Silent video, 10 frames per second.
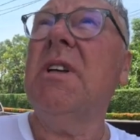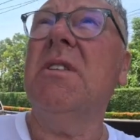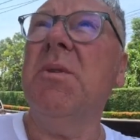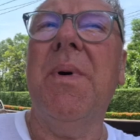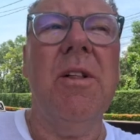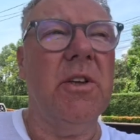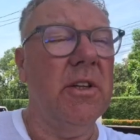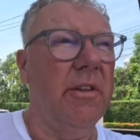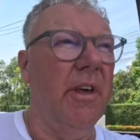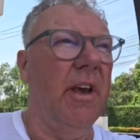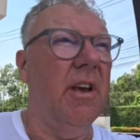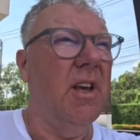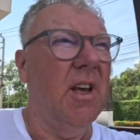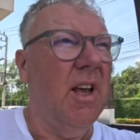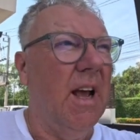there's a balcony there,
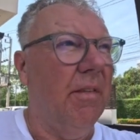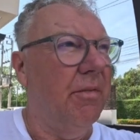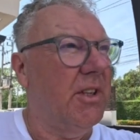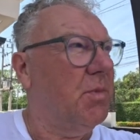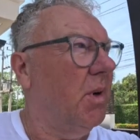and this